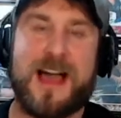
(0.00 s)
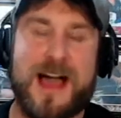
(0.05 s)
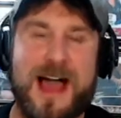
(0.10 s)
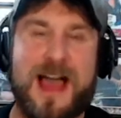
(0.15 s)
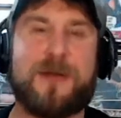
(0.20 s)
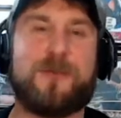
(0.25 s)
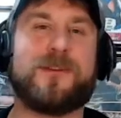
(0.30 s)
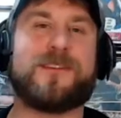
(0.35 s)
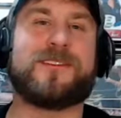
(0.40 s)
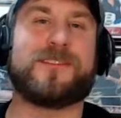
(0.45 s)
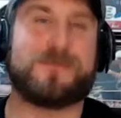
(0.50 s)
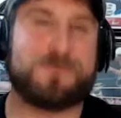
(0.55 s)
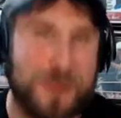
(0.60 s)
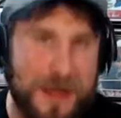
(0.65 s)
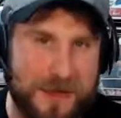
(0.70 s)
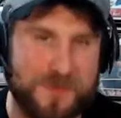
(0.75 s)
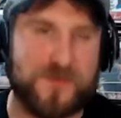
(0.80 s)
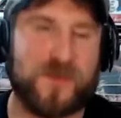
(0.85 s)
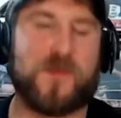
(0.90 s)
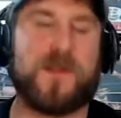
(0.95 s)
I
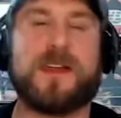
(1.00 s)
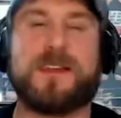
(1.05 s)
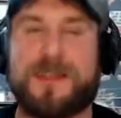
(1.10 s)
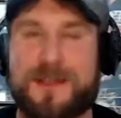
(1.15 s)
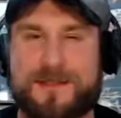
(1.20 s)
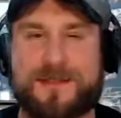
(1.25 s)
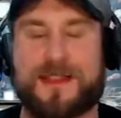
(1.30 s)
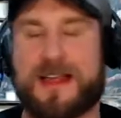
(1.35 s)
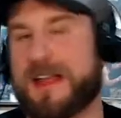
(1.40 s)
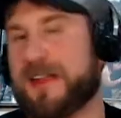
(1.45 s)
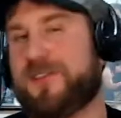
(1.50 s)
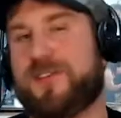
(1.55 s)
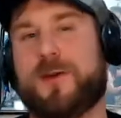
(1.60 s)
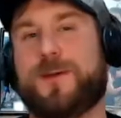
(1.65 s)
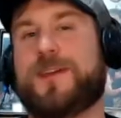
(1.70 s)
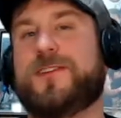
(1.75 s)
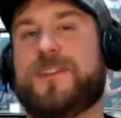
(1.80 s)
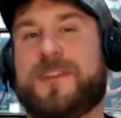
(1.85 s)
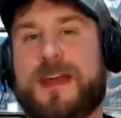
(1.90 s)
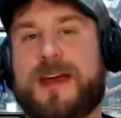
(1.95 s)
respectfully dislike
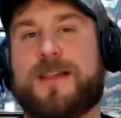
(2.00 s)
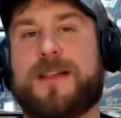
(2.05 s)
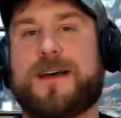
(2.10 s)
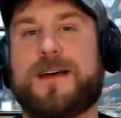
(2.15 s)
Joey Janela.